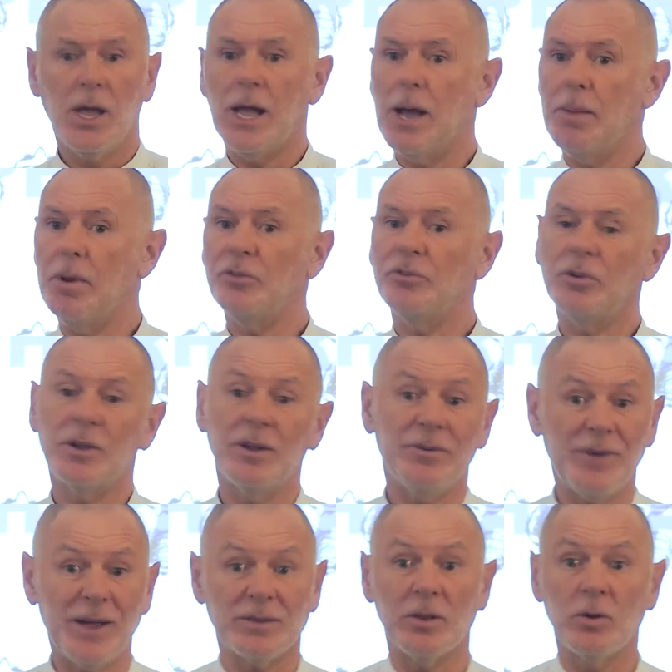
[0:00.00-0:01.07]

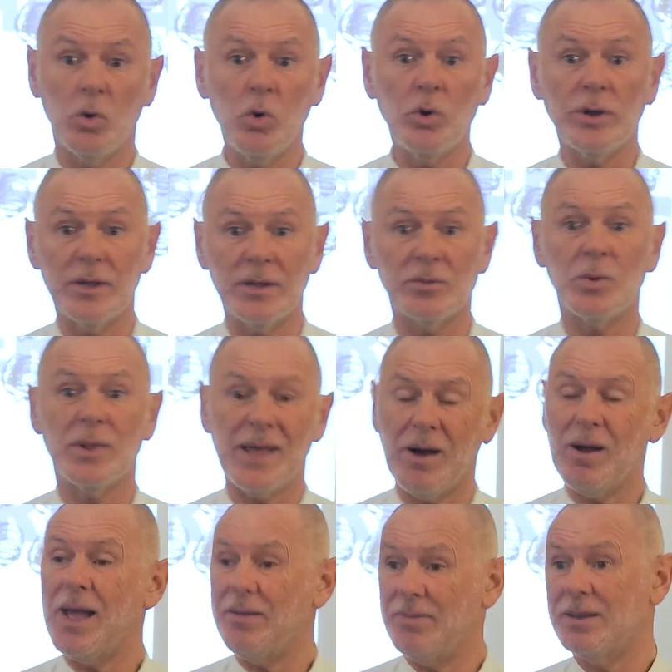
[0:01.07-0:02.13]
affect an audience
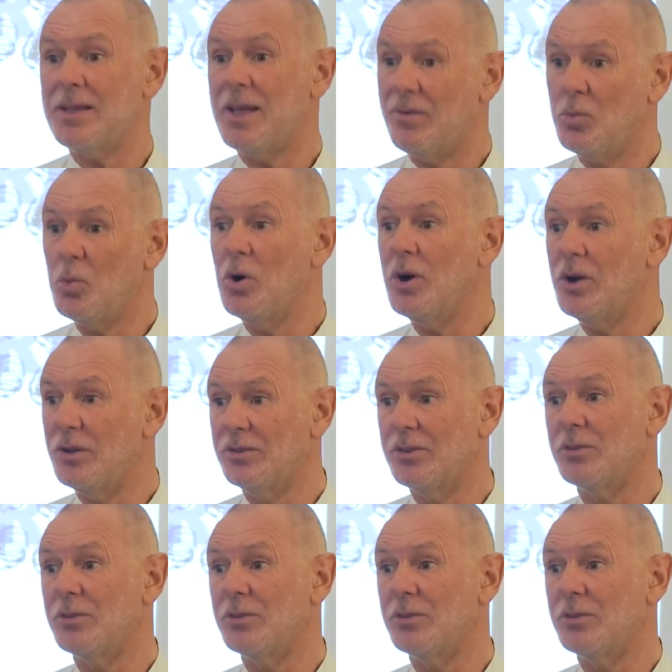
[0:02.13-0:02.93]
without having to have words